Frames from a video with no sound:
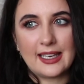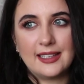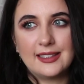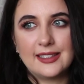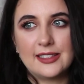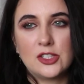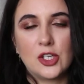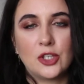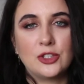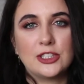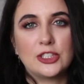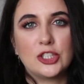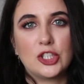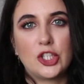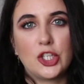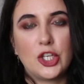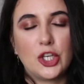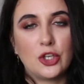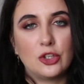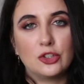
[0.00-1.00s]
I didn't notice a
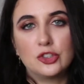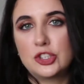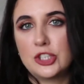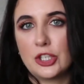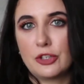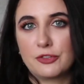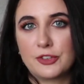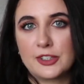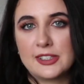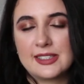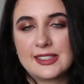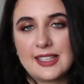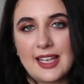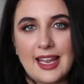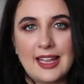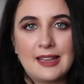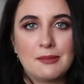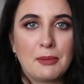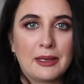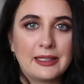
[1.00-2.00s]
huge difference
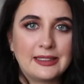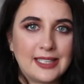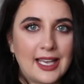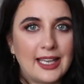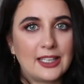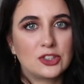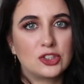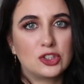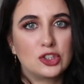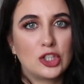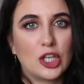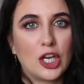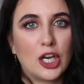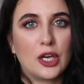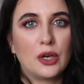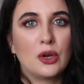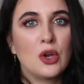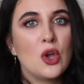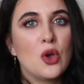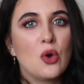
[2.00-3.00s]
in my
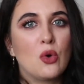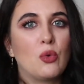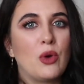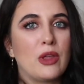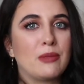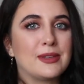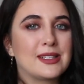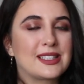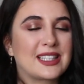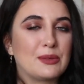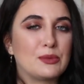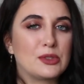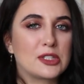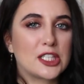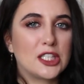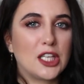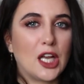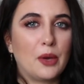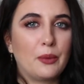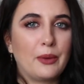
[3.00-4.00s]
texture, whether my skin was
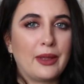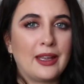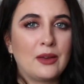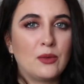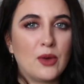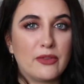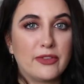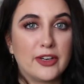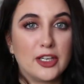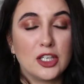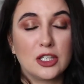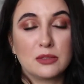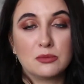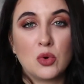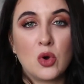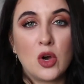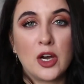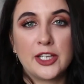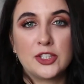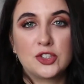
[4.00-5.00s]
glowing, whether it looked
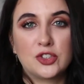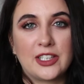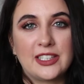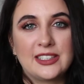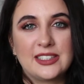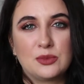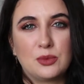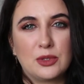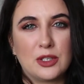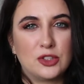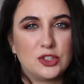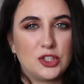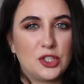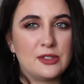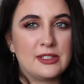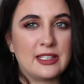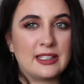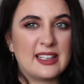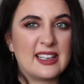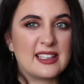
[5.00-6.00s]
more hydrated when I was
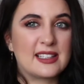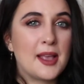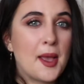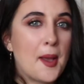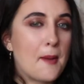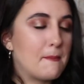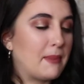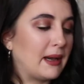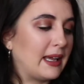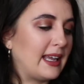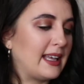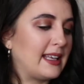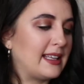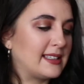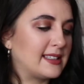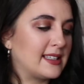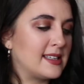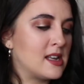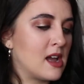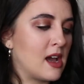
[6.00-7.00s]
using this. But it
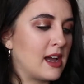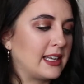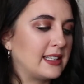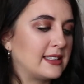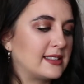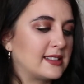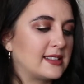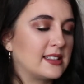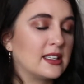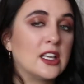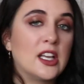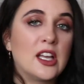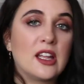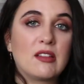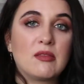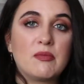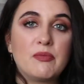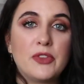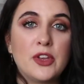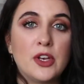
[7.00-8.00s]
is a nice,
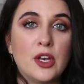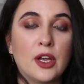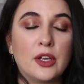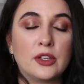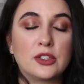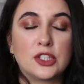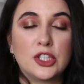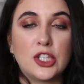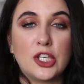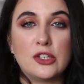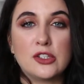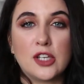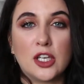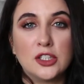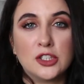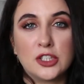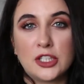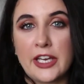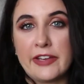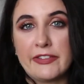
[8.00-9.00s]
you know, to use
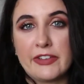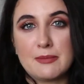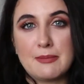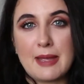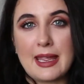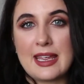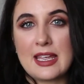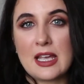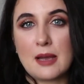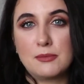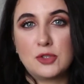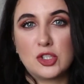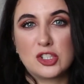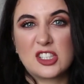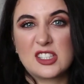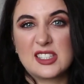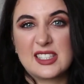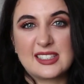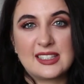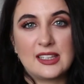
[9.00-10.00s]
underneath your makeup just
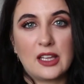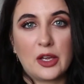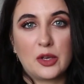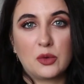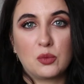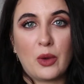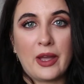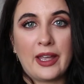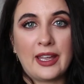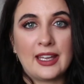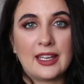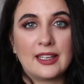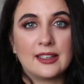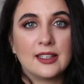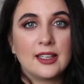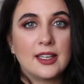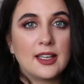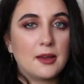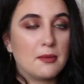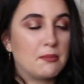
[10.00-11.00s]
because it's lightweight.
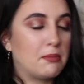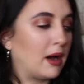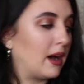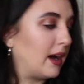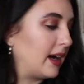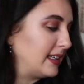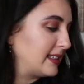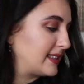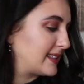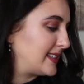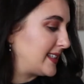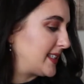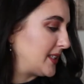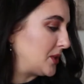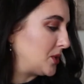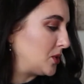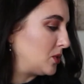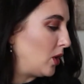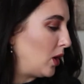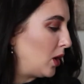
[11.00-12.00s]
But I
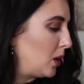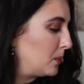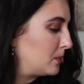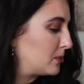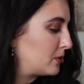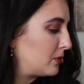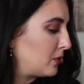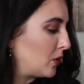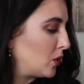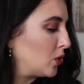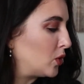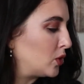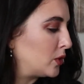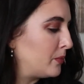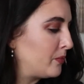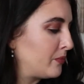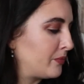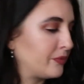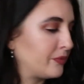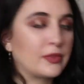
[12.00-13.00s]
still opt for
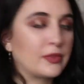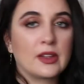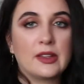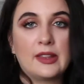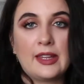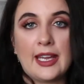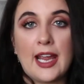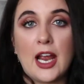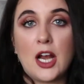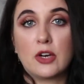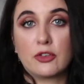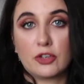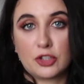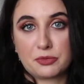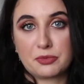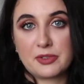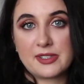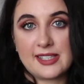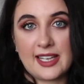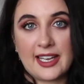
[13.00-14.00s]
the La
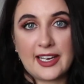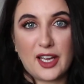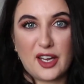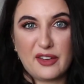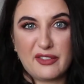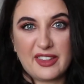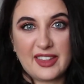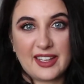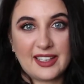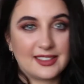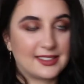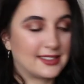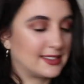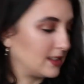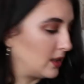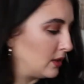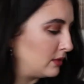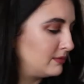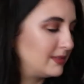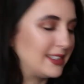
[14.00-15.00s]
Roche-Posay over this.
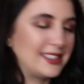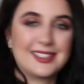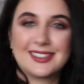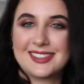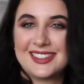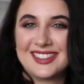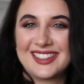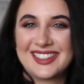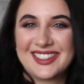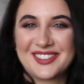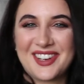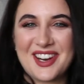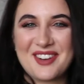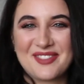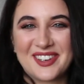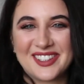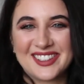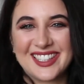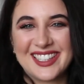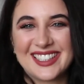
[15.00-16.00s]
Oh, this isn't the right
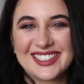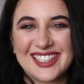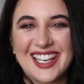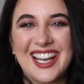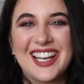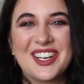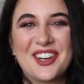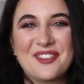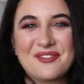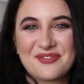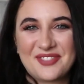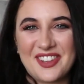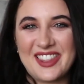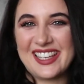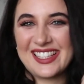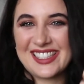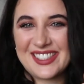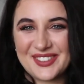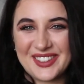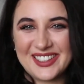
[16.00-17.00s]
product. I'd opt for
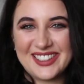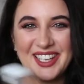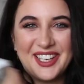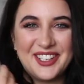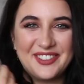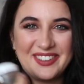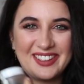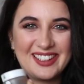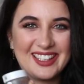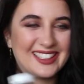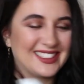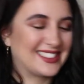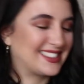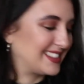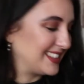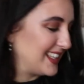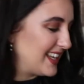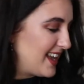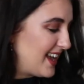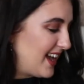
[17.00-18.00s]
this one over
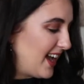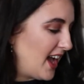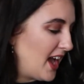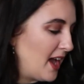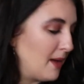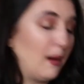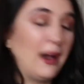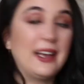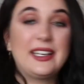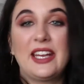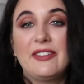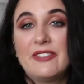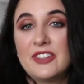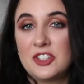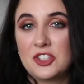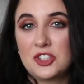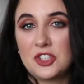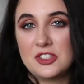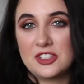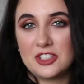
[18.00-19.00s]
this. I'd even
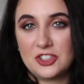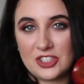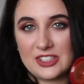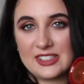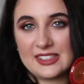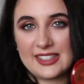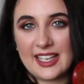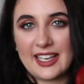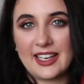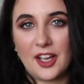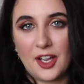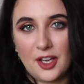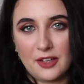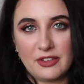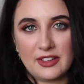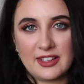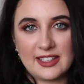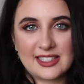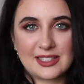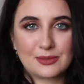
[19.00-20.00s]
choose a ginseng
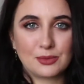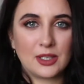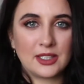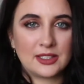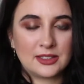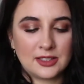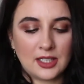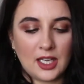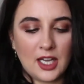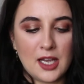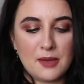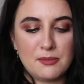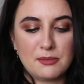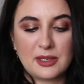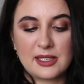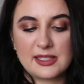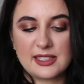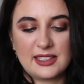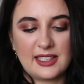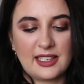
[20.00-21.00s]
over this one
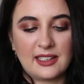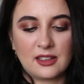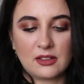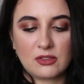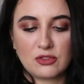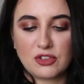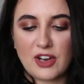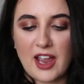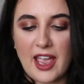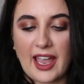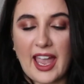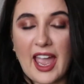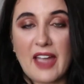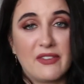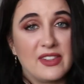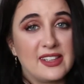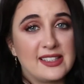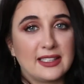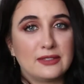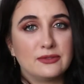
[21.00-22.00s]
because I didn't care
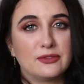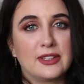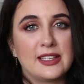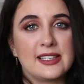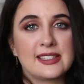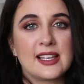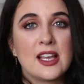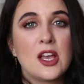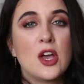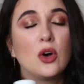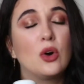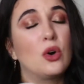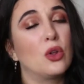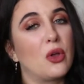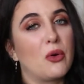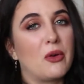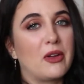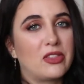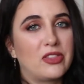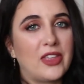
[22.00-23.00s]
for the scent for this.
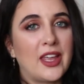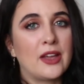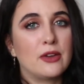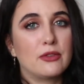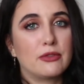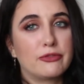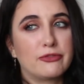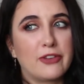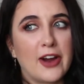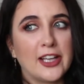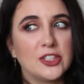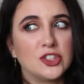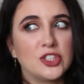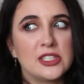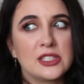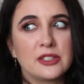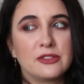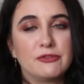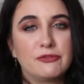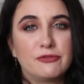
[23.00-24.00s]
Although I think Fresh
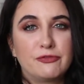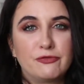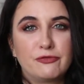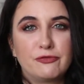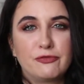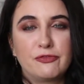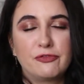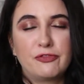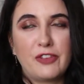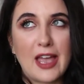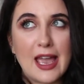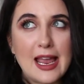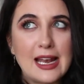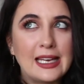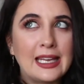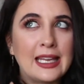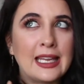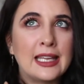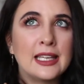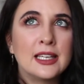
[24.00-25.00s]
is a
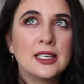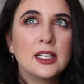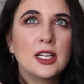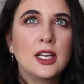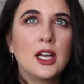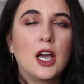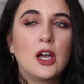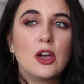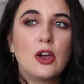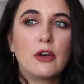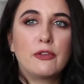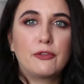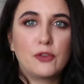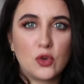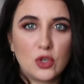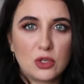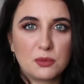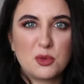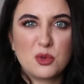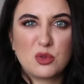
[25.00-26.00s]
fairly
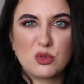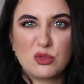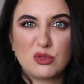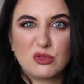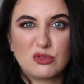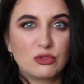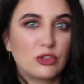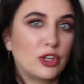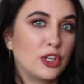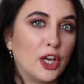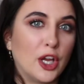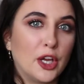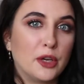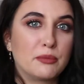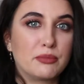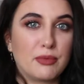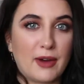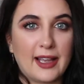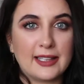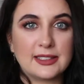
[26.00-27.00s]
affordable, you know,
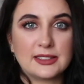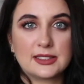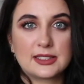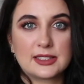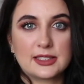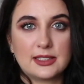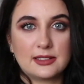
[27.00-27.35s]
brand.